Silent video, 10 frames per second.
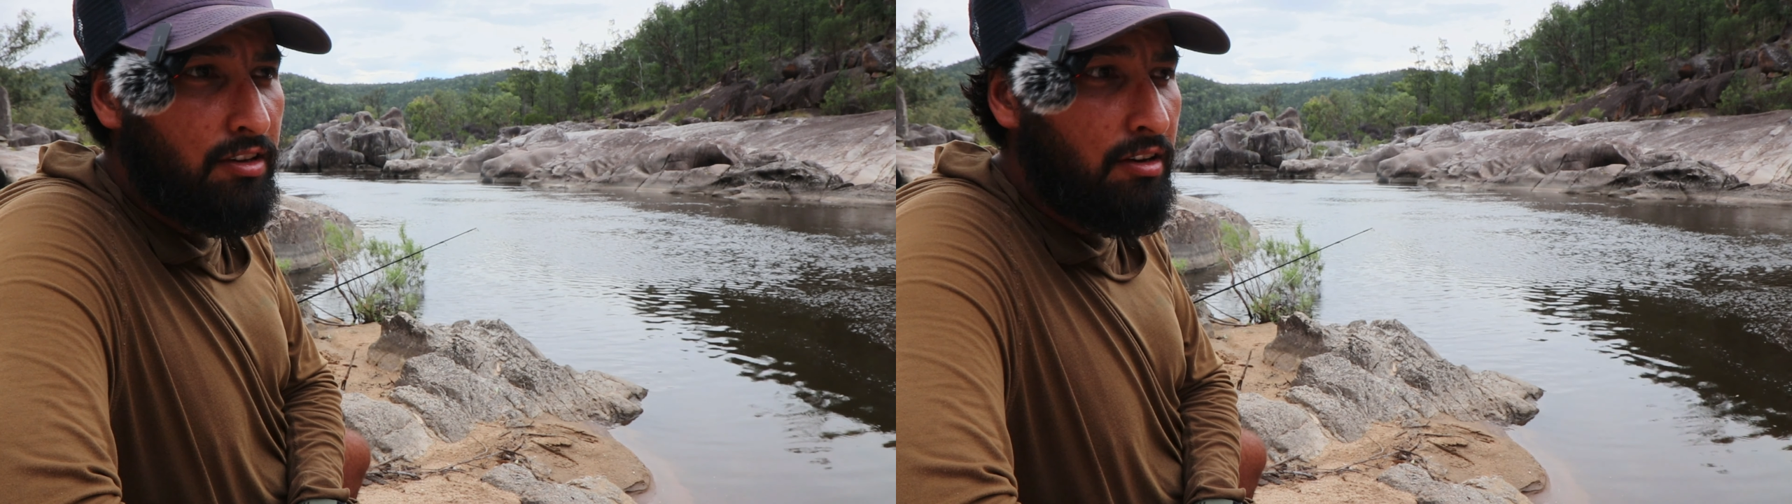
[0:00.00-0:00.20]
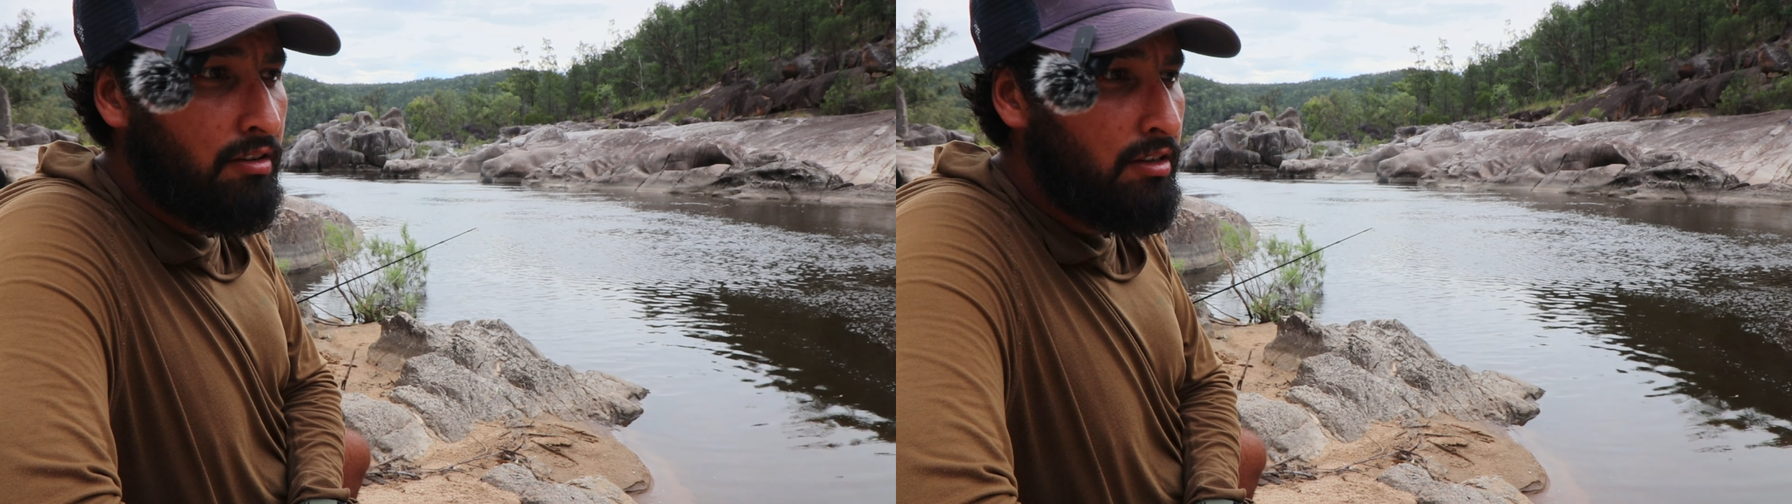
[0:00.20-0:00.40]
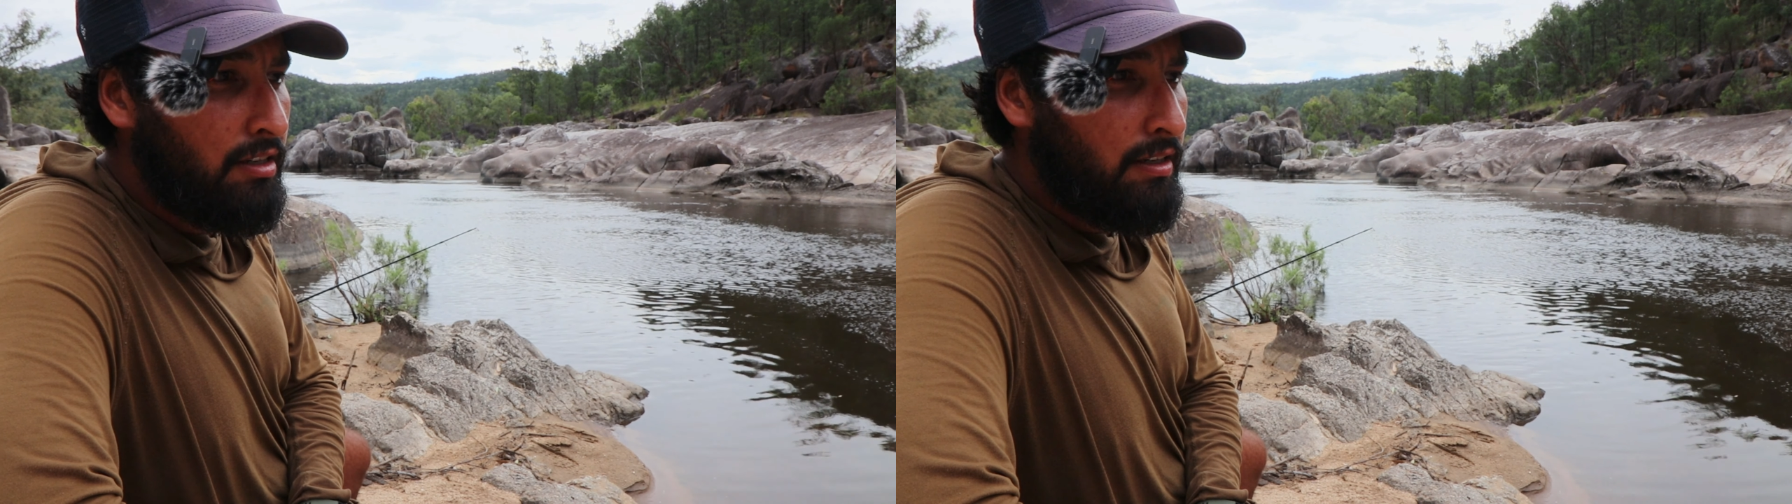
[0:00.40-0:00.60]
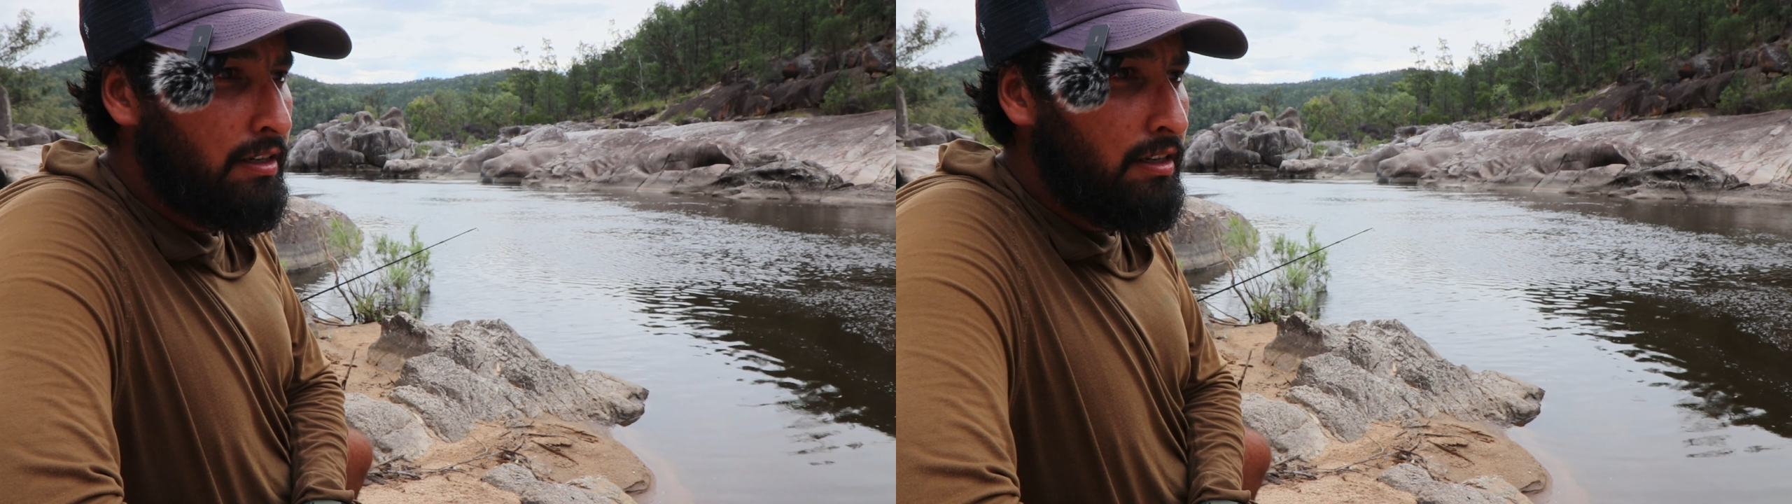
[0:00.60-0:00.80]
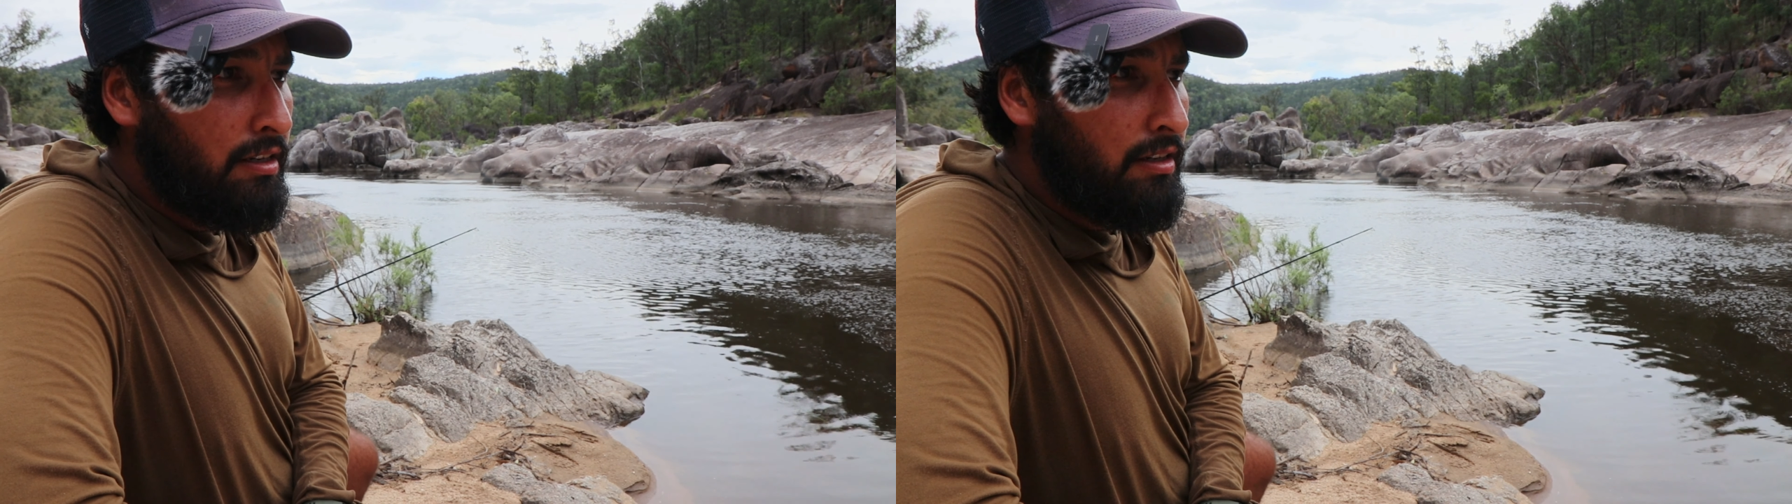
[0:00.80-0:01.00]
So,
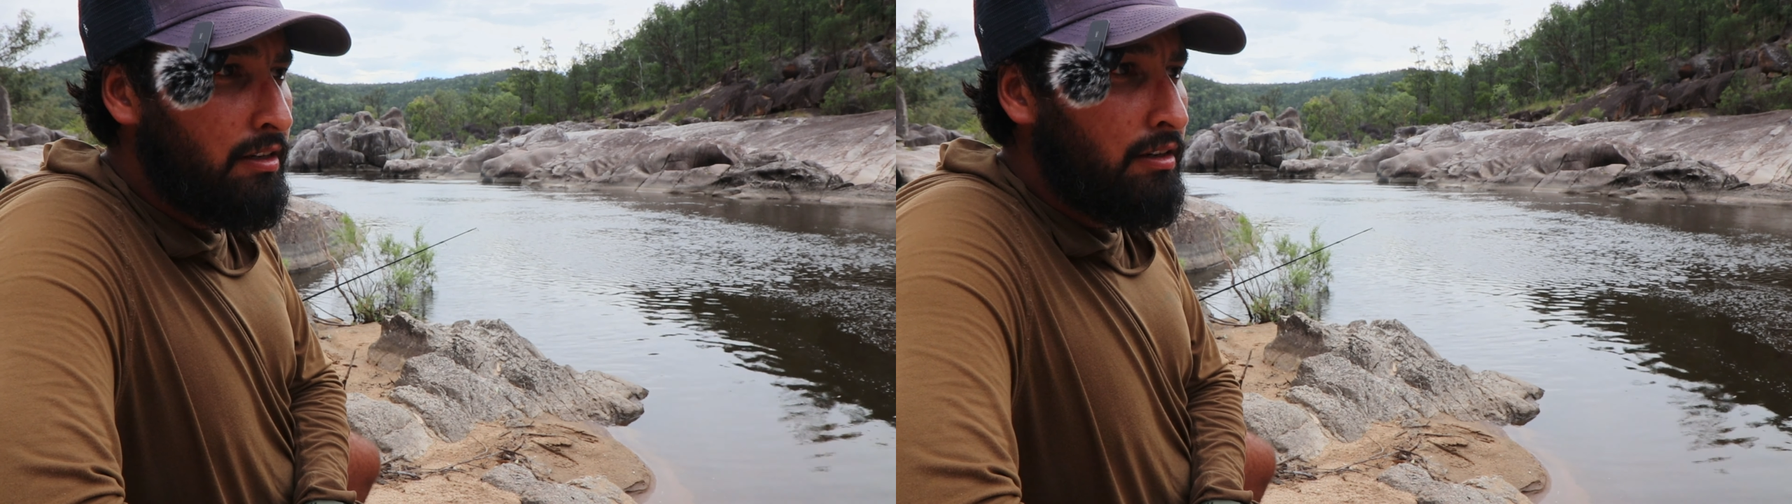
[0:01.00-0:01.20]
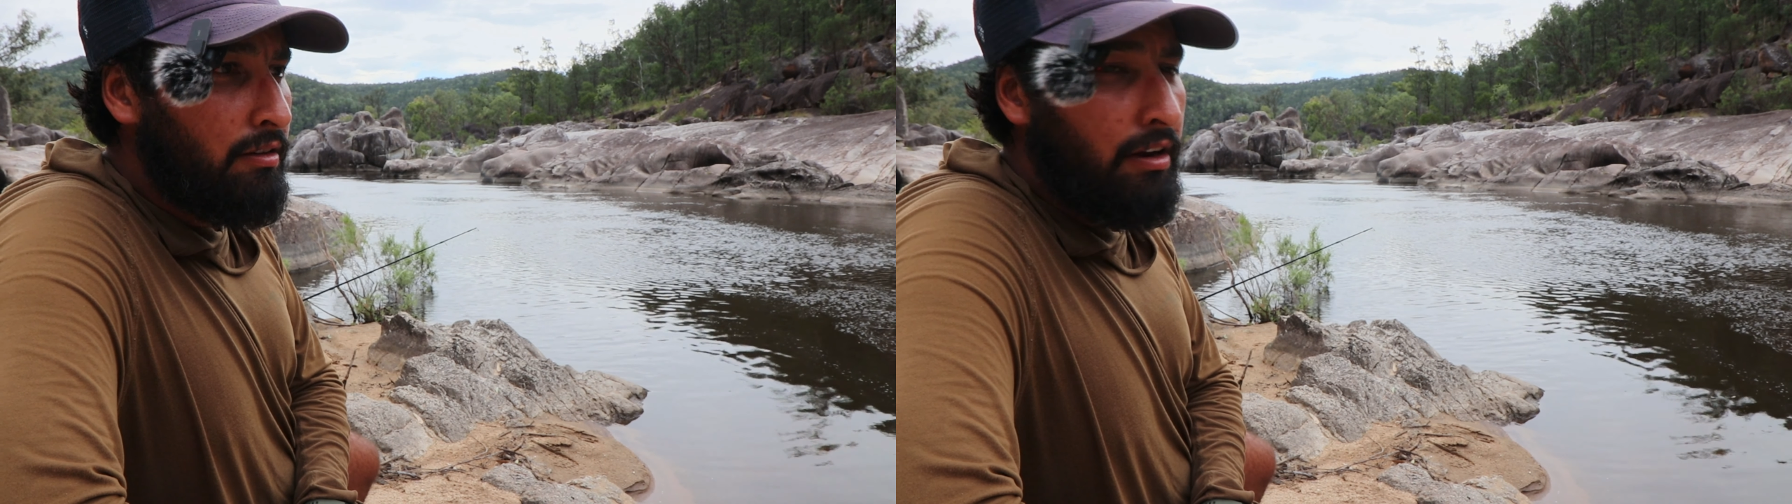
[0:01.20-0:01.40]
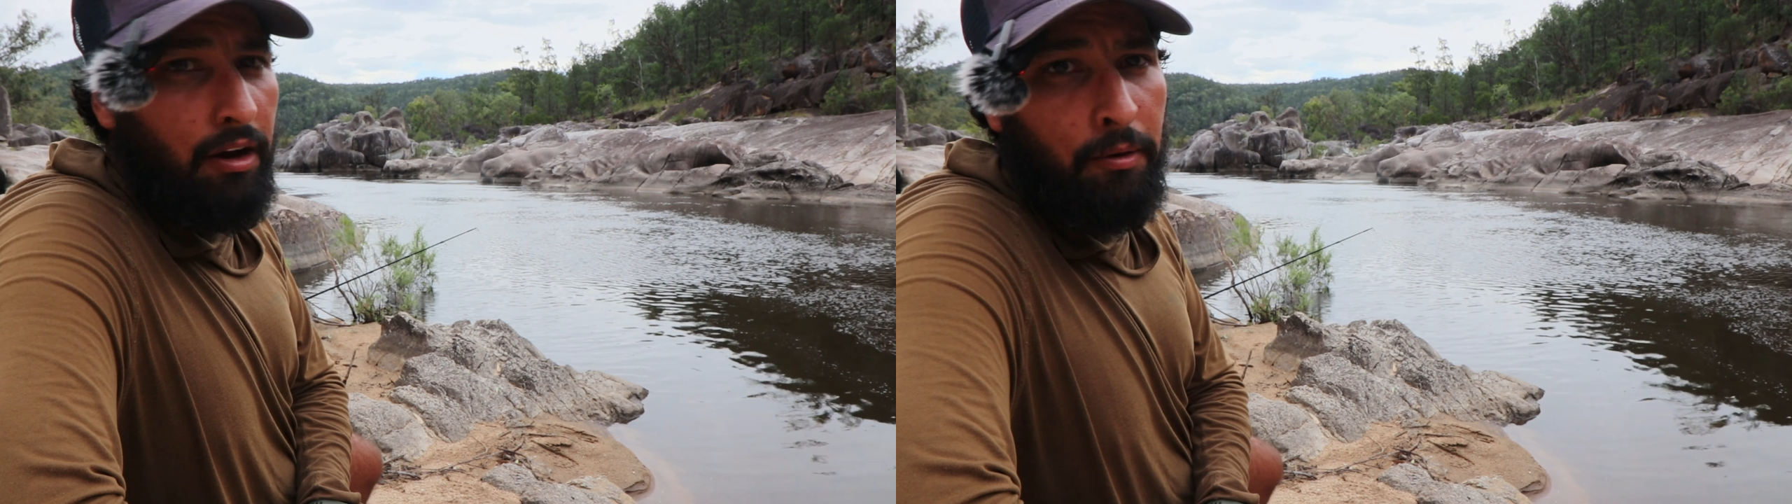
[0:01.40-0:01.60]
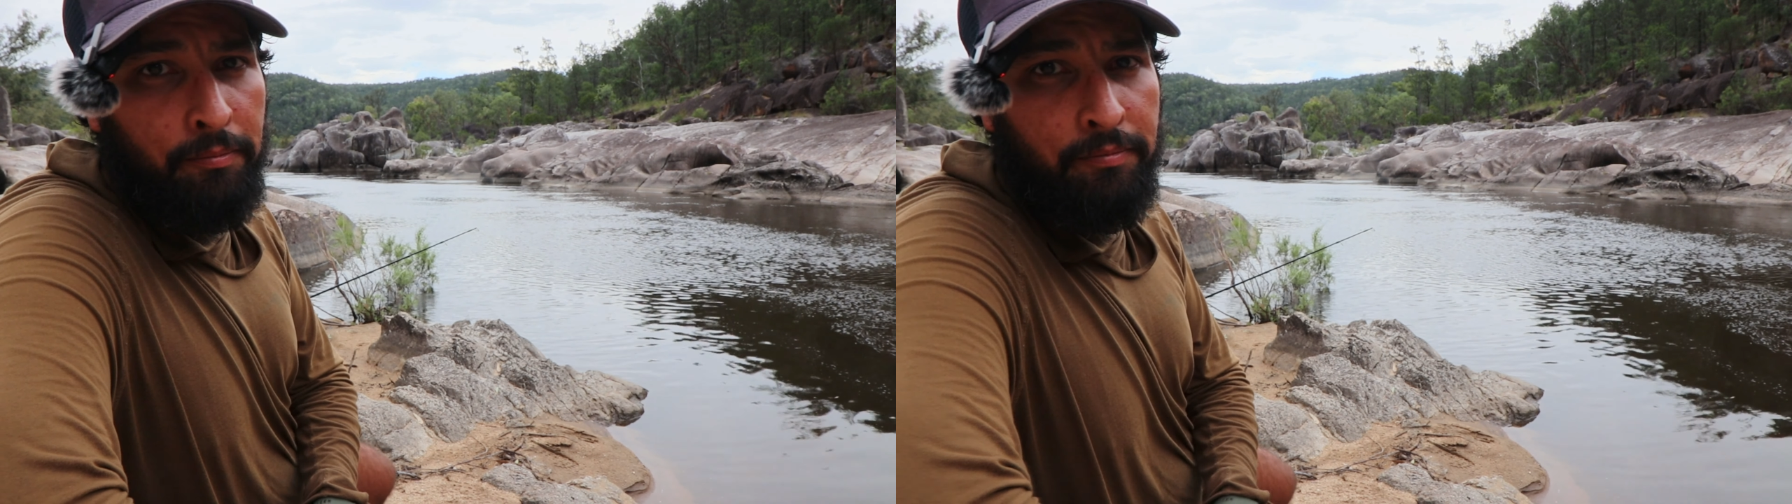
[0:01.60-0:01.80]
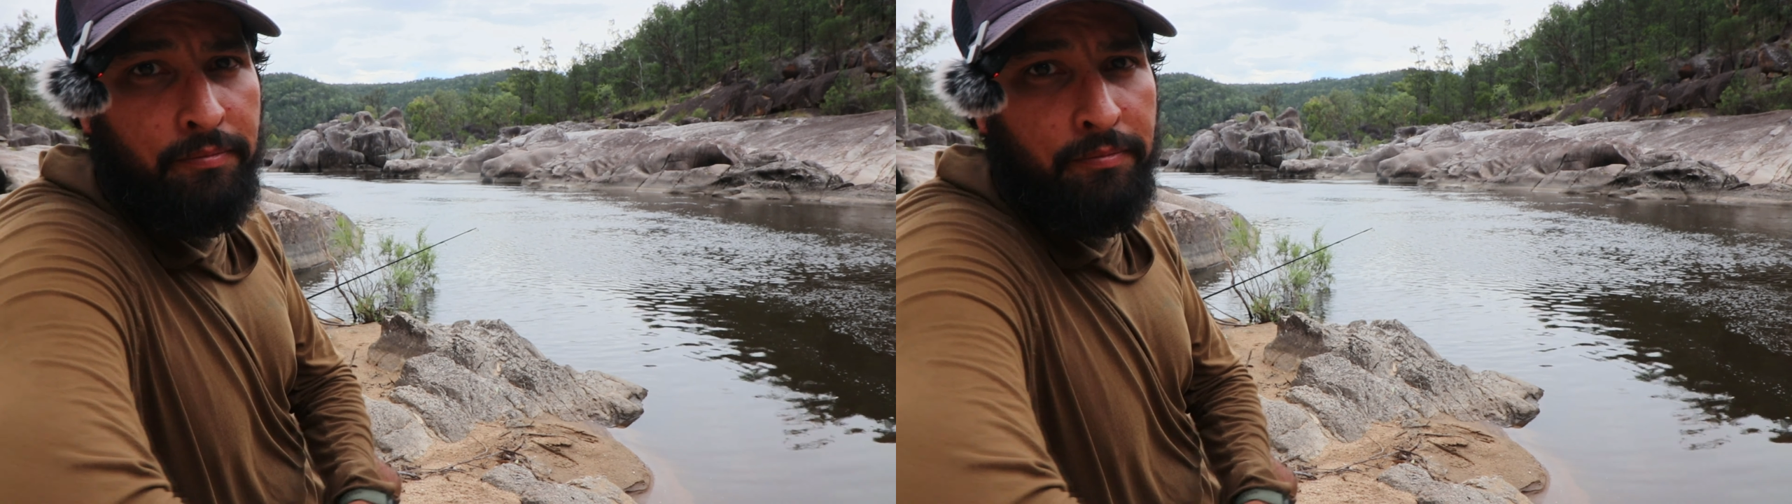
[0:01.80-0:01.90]
righto.